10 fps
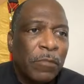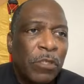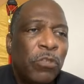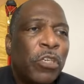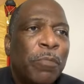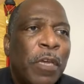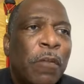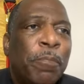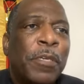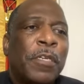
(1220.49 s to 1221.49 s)
you should be
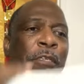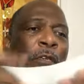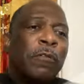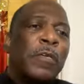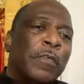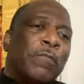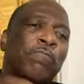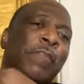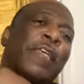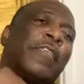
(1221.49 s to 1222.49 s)
able to put this on.
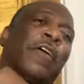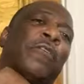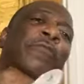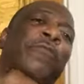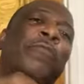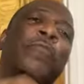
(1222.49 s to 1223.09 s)
Let's go.